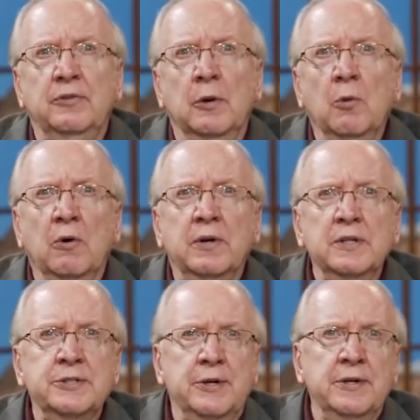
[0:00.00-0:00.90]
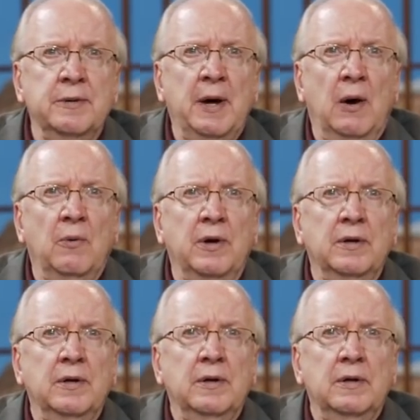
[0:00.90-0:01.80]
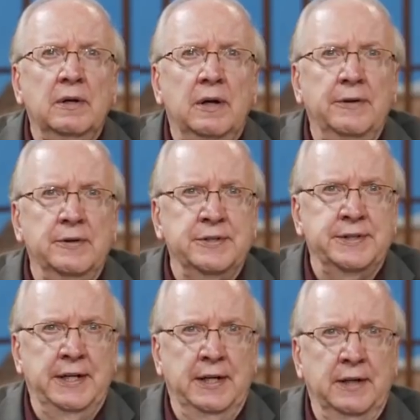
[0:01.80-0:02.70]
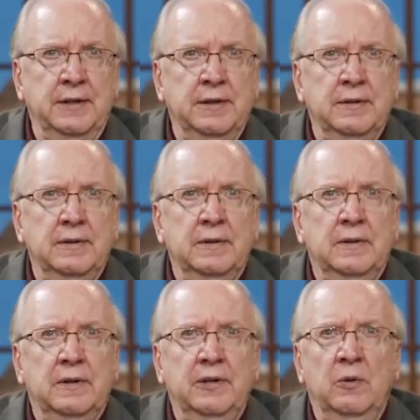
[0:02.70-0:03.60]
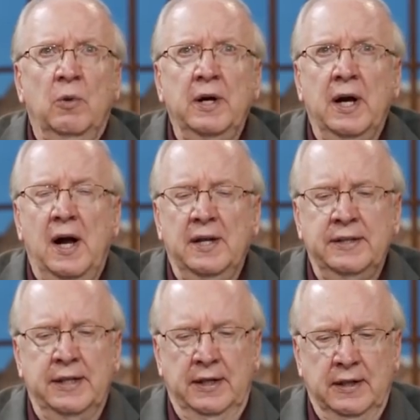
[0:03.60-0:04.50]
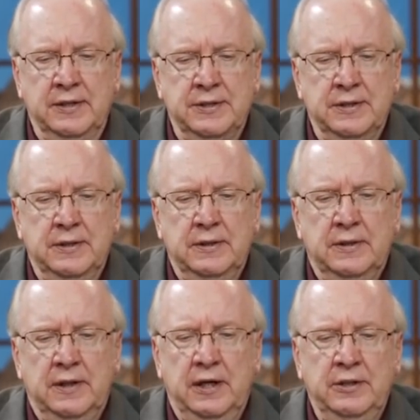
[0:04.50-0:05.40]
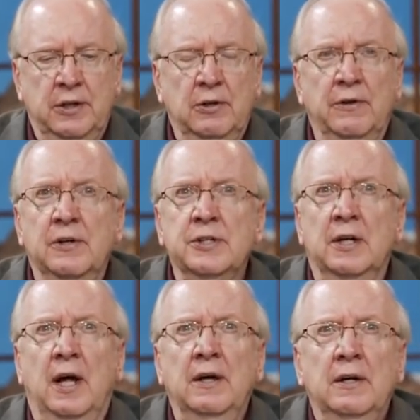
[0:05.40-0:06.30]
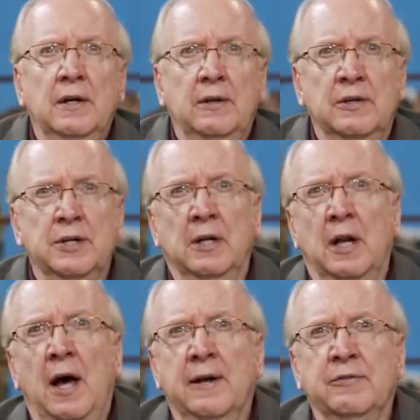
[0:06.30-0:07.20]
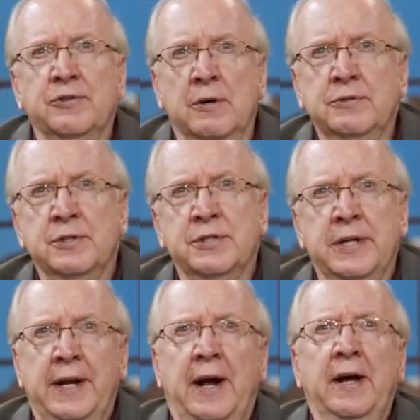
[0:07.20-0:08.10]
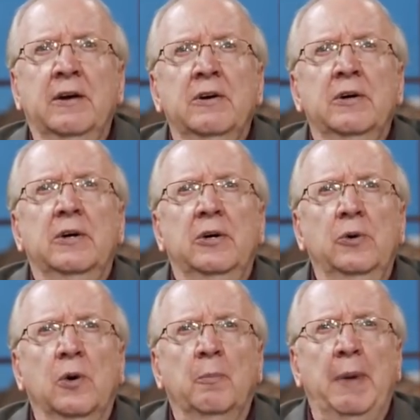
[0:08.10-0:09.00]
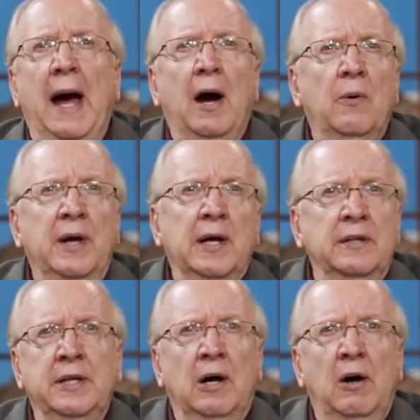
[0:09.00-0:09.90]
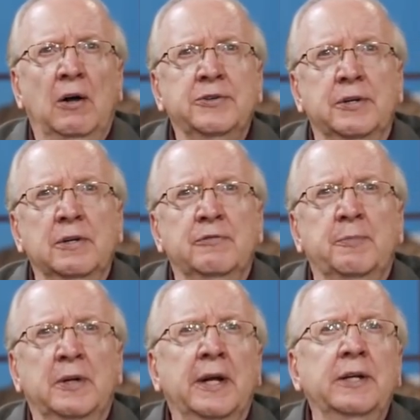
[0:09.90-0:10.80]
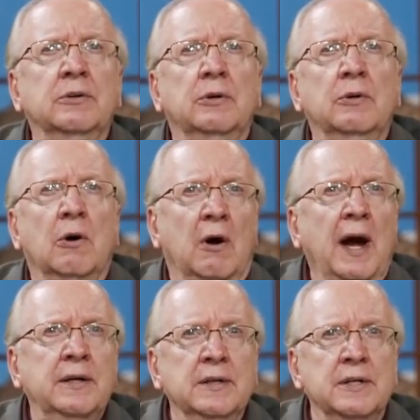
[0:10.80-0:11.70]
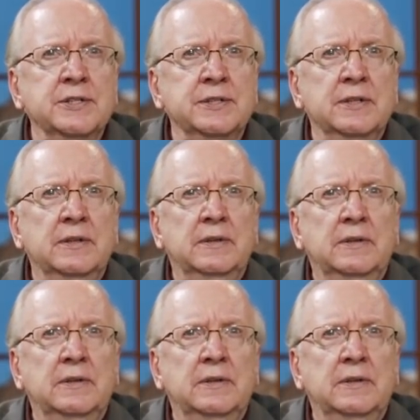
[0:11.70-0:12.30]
And if you're more concerned about what others think than what God thinks, and you know, there's a lot of churches today who are bowing at the altar of political correctness,